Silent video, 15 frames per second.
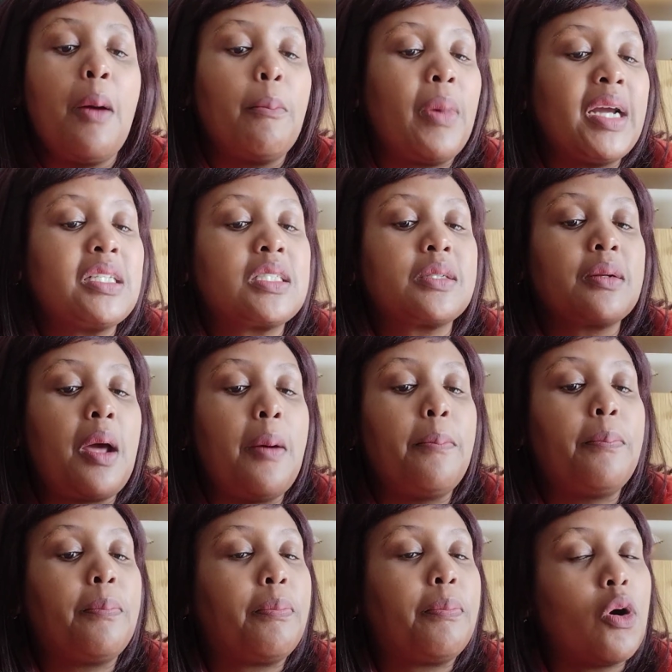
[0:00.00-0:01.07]
But
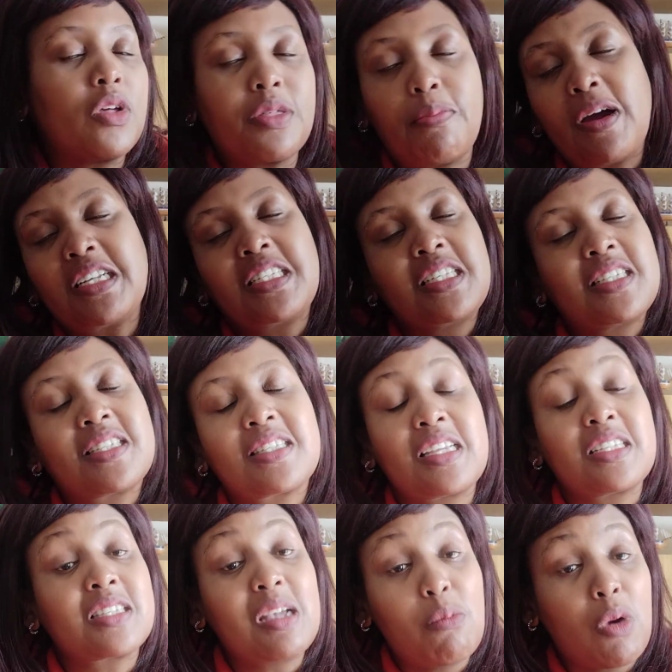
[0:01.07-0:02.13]
both parties,
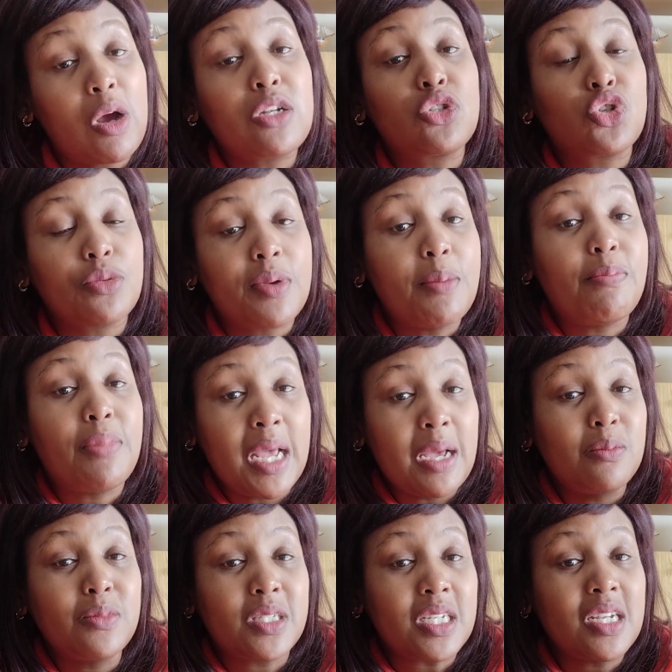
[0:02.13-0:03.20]
there's someone to be blamed